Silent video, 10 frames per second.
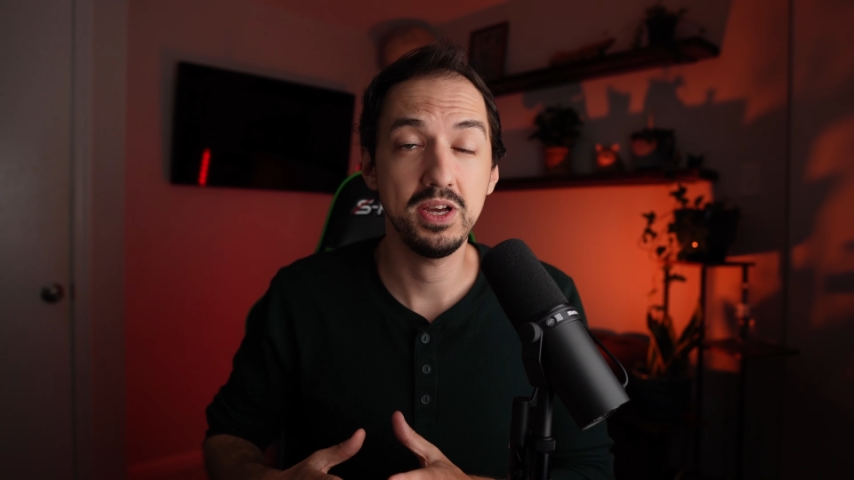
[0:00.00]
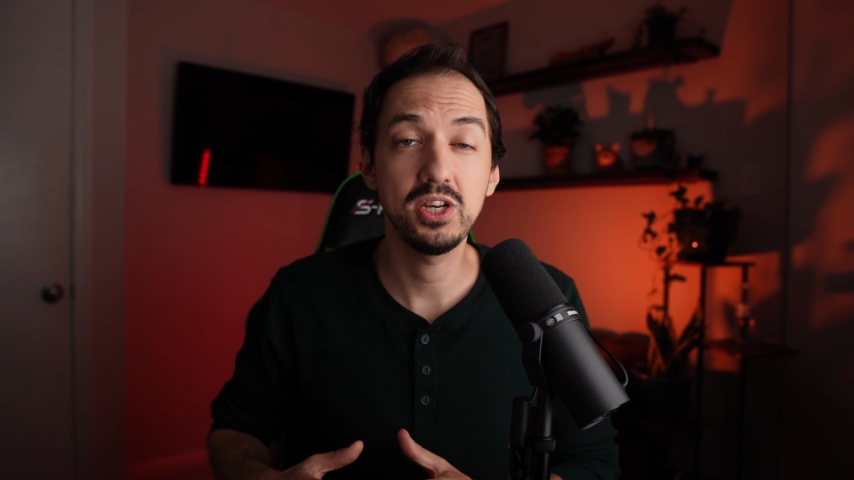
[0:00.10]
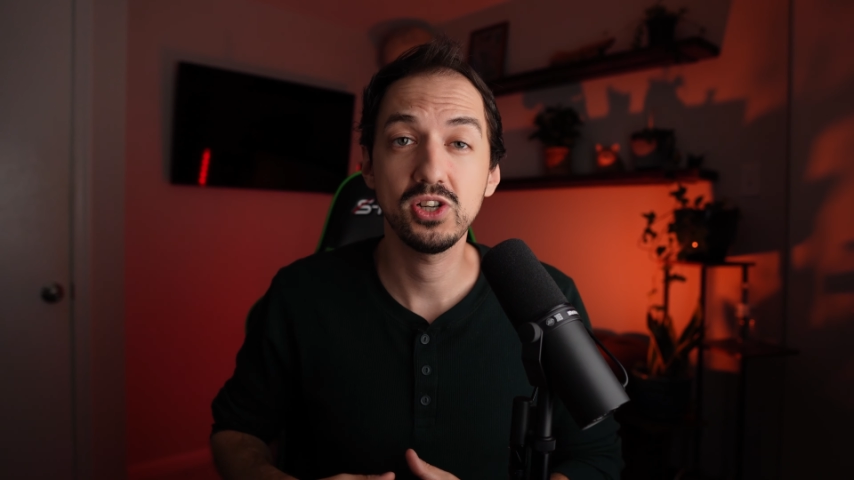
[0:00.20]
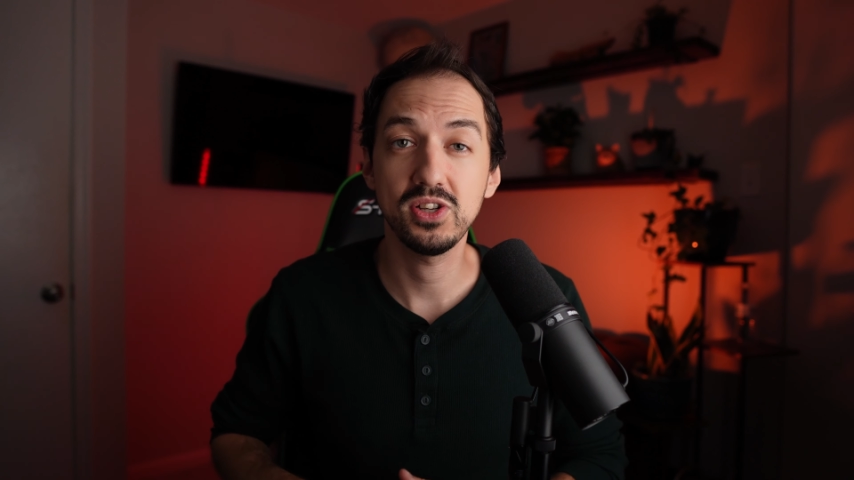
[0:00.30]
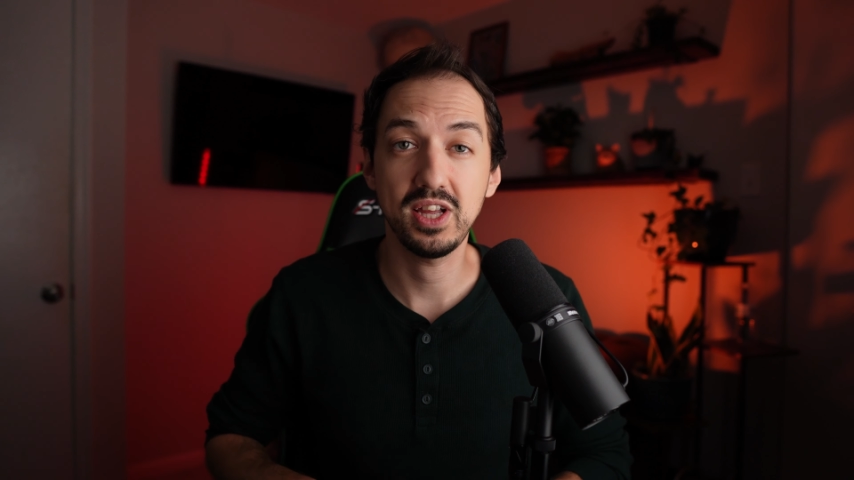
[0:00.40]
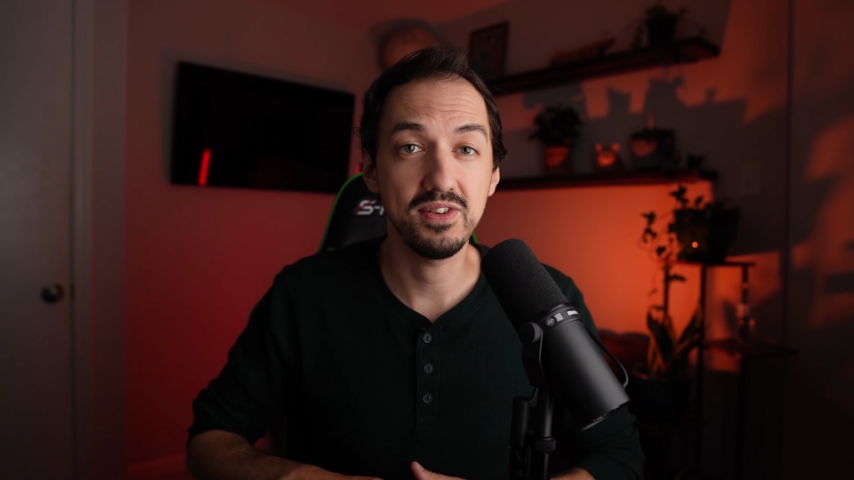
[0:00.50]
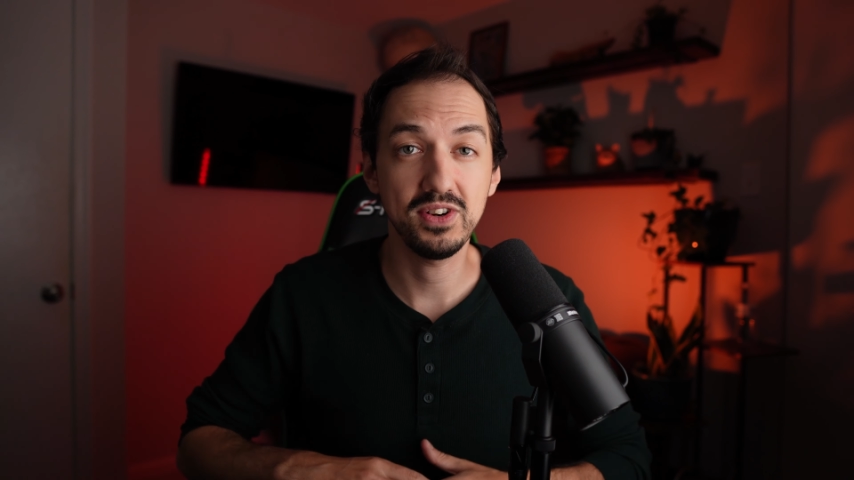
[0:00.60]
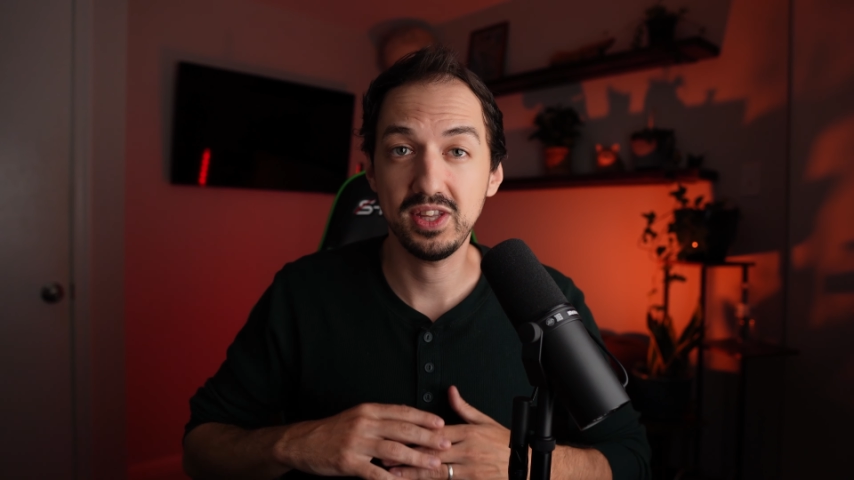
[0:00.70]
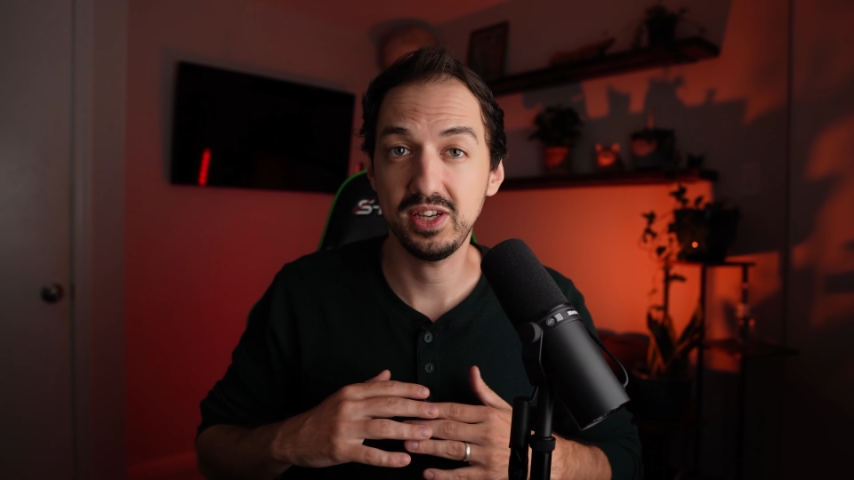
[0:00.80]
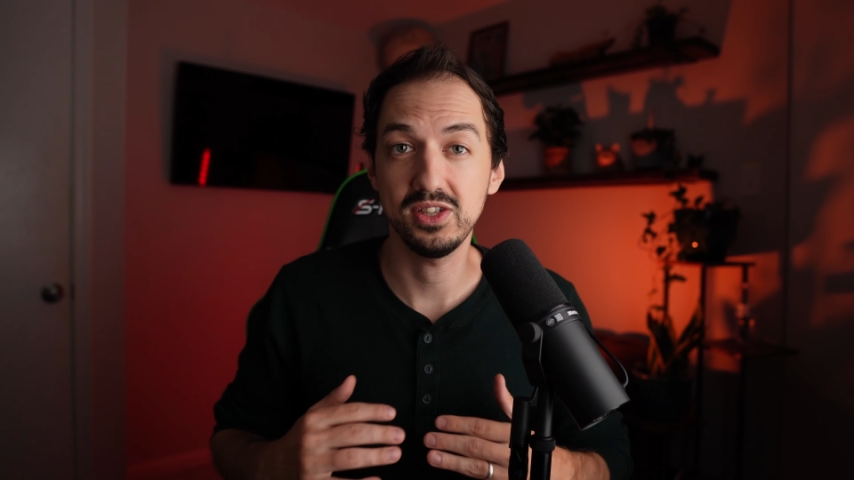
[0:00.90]
make sure that
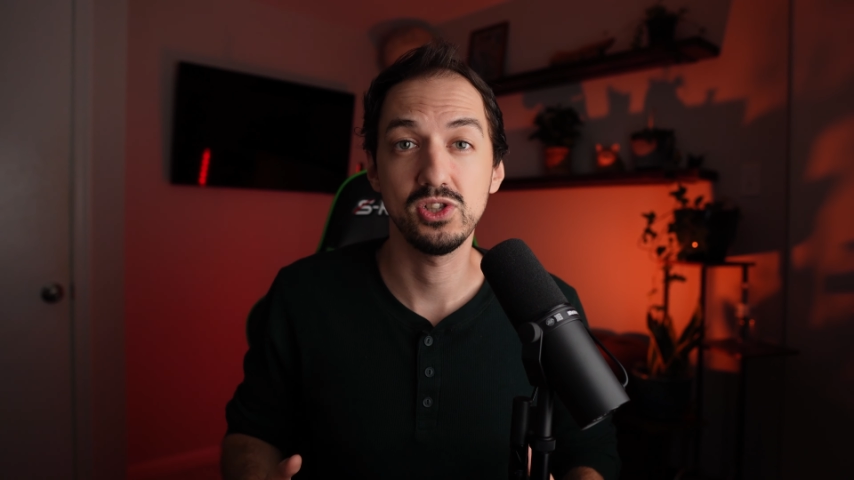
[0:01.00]
everything is